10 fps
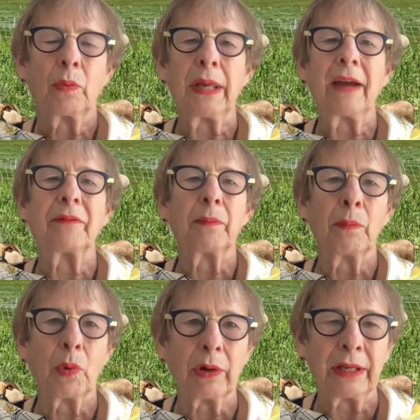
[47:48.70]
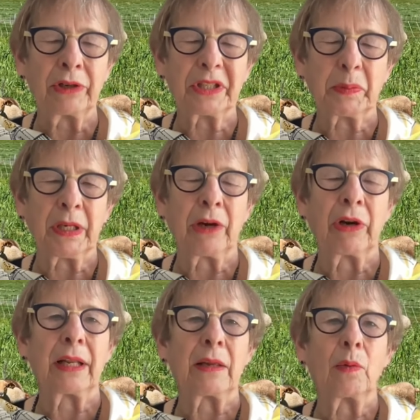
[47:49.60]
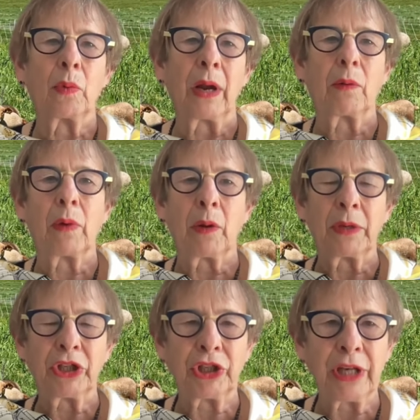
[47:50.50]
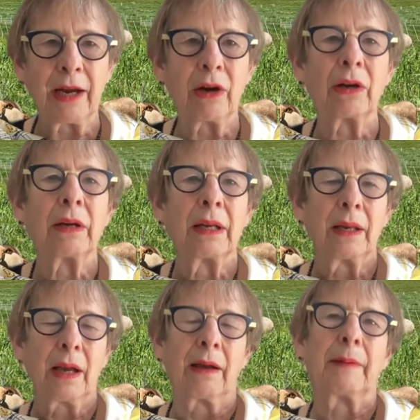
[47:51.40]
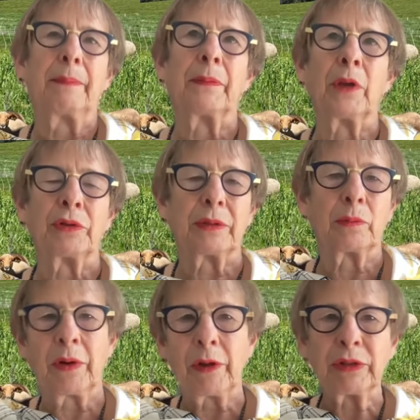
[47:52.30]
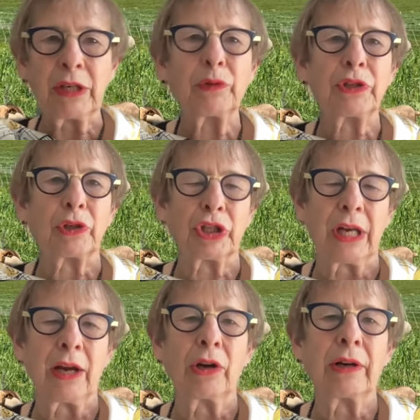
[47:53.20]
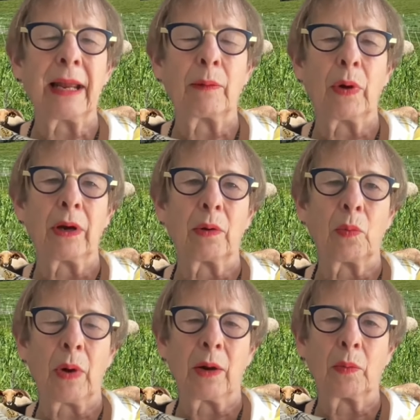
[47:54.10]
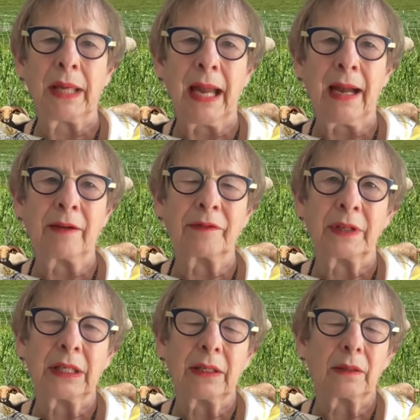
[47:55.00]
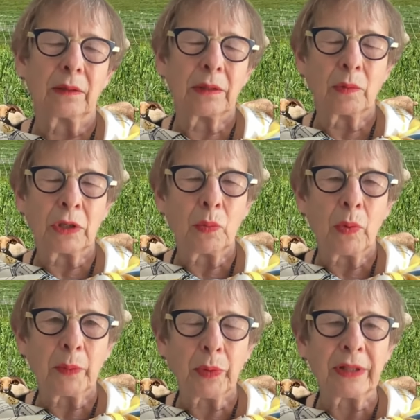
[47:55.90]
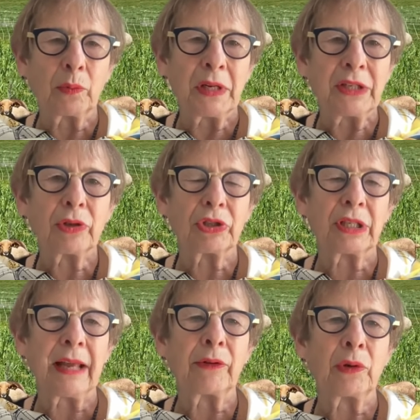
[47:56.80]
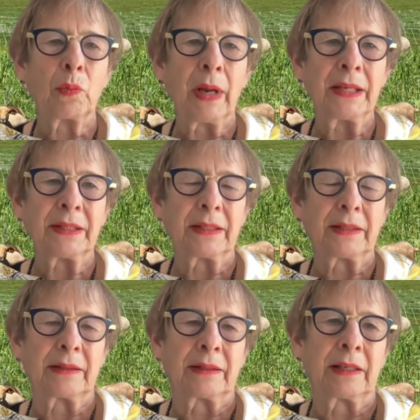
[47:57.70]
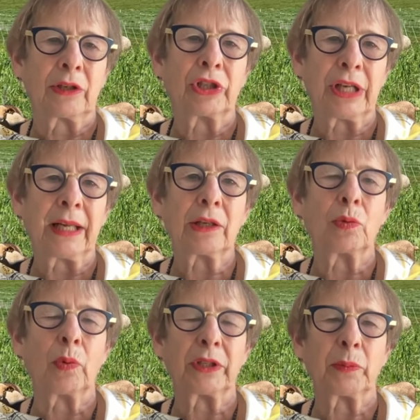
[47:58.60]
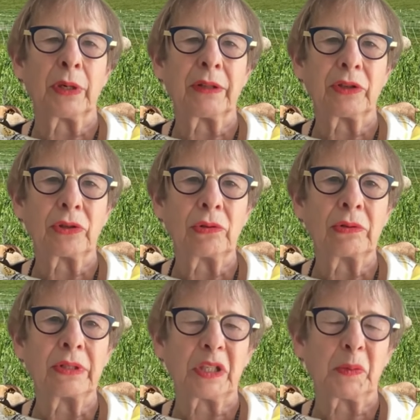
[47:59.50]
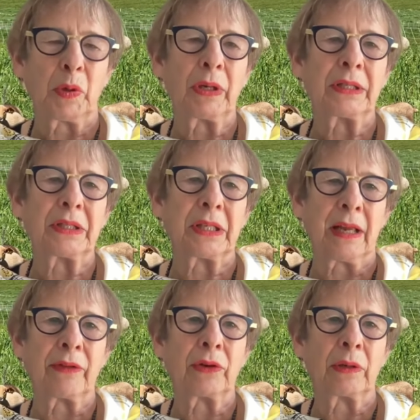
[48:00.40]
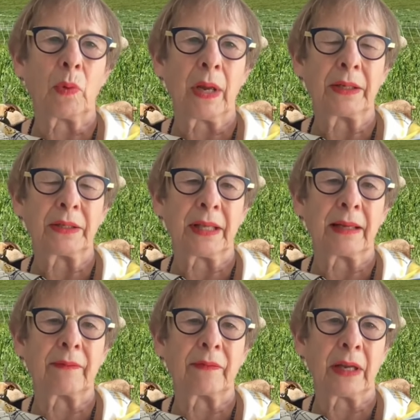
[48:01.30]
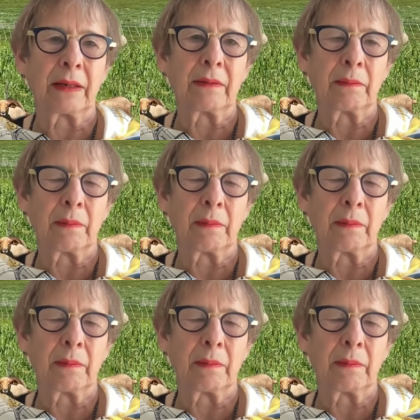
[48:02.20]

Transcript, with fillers: we have more interdisciplinarity where, where we share um, those where those interests are shared and where where we have you want to bring the research together in ways that's synergetic you want to bring the students experience together in ways that that